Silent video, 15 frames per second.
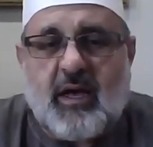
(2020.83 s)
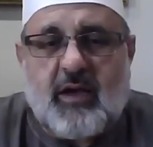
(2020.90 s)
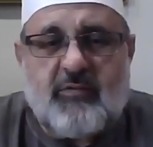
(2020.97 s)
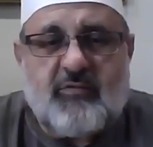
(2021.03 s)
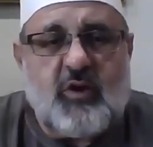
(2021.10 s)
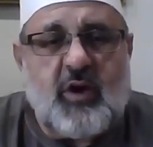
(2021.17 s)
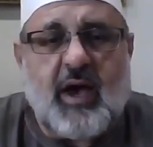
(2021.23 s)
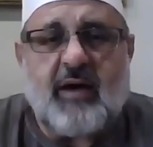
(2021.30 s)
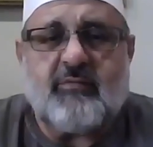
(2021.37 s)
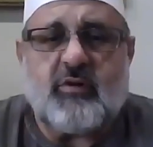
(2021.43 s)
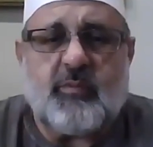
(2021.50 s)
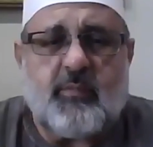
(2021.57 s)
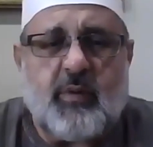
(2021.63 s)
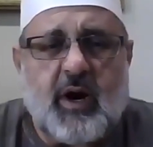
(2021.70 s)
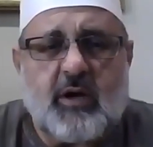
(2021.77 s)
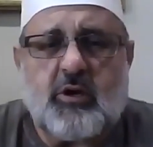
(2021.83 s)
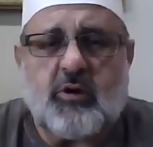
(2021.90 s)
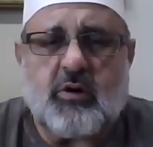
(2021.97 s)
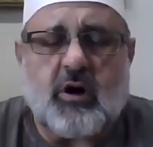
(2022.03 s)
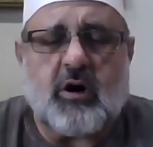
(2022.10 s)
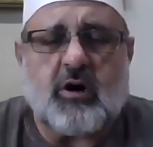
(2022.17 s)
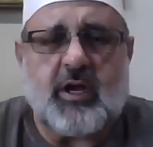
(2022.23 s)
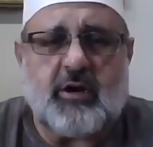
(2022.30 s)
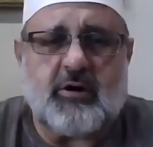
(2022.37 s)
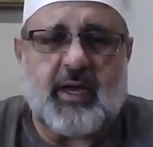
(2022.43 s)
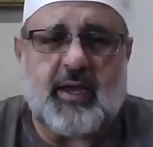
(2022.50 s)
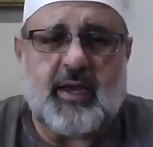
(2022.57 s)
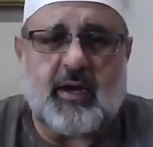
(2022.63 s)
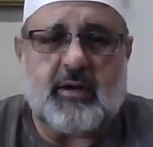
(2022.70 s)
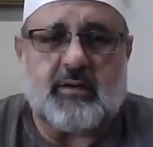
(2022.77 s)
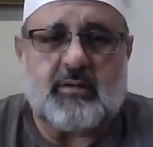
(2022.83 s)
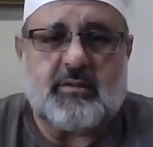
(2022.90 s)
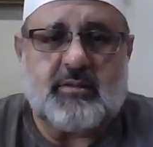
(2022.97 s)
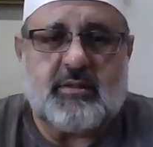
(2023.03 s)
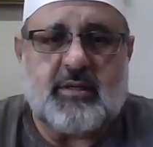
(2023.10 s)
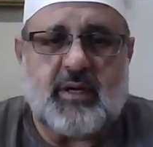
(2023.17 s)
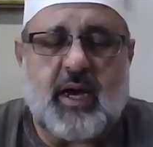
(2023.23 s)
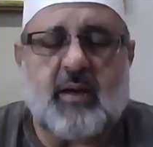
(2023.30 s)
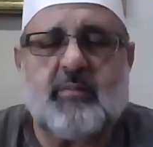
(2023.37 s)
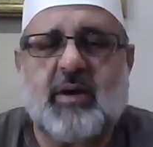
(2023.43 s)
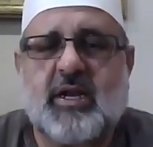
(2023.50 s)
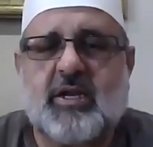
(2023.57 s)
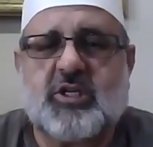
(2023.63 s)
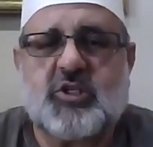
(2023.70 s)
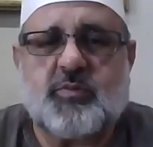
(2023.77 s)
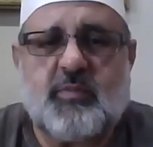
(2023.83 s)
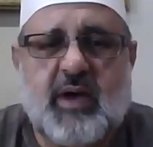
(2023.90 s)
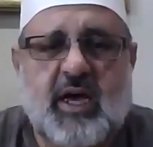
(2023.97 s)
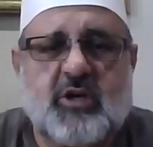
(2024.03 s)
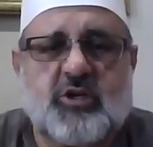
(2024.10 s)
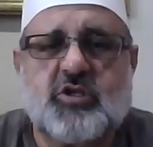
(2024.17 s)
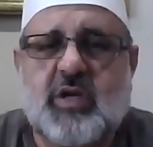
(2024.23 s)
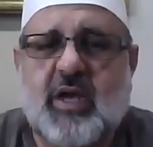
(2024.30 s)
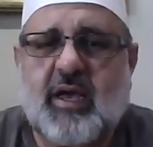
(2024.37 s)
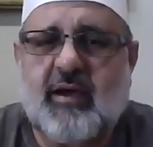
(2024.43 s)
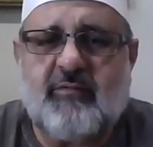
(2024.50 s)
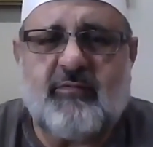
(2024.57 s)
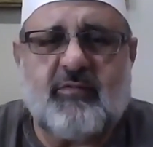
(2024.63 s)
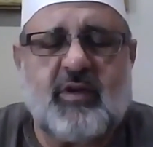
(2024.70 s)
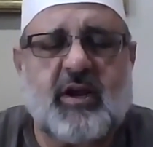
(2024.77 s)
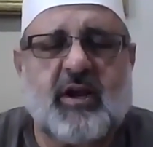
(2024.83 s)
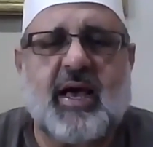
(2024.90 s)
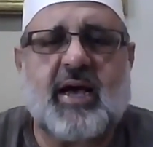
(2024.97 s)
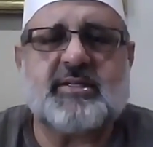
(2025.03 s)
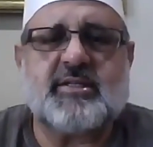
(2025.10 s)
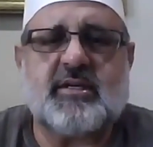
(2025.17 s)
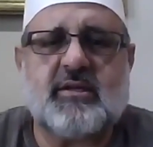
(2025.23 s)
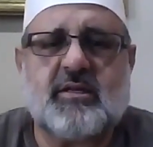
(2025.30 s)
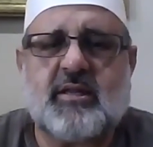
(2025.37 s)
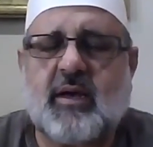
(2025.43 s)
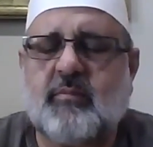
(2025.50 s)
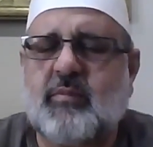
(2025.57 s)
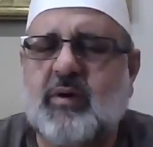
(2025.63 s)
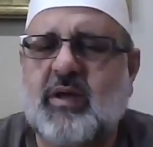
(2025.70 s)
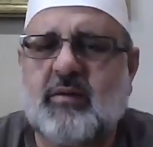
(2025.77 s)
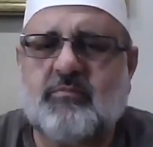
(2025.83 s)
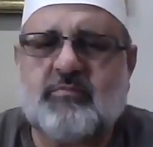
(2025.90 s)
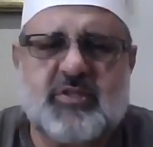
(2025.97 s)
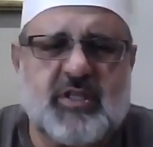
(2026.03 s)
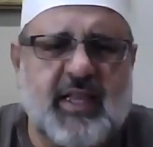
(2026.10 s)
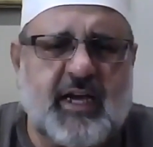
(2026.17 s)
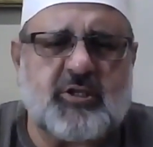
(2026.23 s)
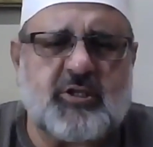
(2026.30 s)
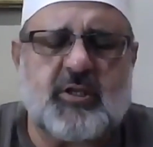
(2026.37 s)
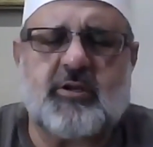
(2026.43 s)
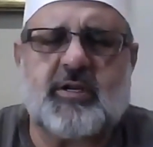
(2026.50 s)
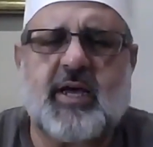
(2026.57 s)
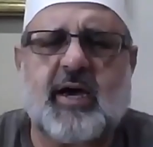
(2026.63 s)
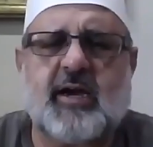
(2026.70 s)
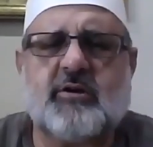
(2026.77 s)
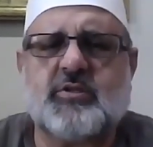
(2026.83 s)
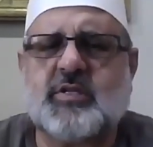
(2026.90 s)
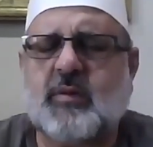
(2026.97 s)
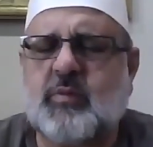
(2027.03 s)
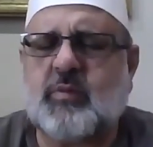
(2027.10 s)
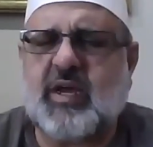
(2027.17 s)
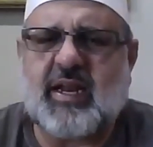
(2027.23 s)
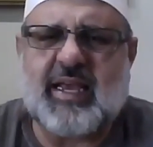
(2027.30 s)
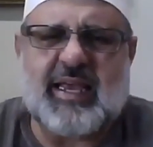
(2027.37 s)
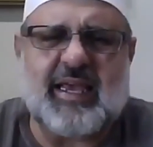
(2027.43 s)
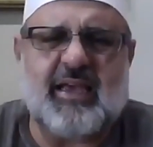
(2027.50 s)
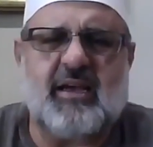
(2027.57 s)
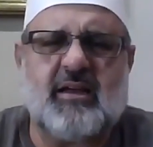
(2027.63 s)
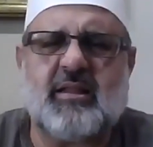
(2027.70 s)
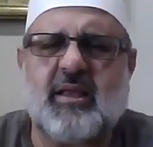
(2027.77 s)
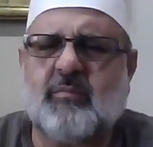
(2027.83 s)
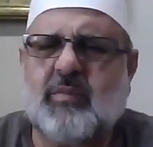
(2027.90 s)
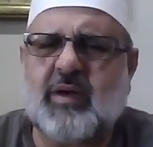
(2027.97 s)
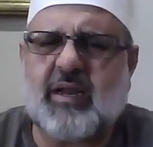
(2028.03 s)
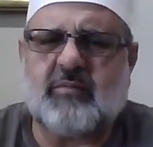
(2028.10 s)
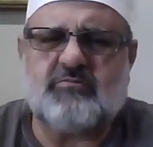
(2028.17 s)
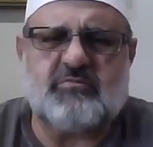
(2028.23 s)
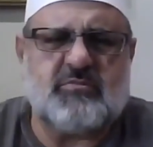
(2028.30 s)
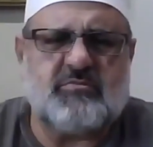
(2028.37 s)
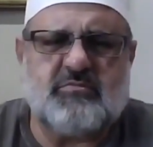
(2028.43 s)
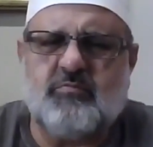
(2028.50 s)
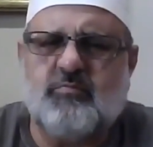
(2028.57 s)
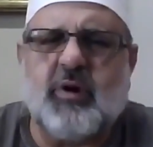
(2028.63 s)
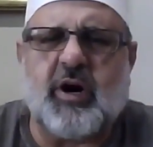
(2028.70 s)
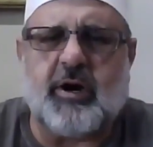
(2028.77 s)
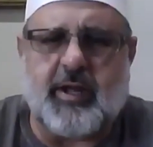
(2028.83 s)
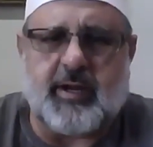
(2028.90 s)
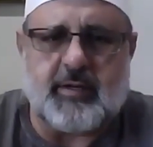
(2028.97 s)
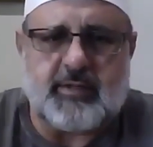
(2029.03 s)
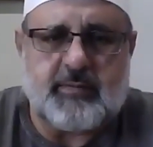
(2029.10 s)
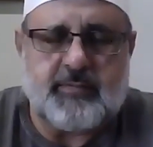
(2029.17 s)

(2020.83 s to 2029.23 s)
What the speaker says: if you ever park your car here again, I'm going to smash every glass in it. I'm going to slash the tires. I'm going to key it. I'm going to burn it.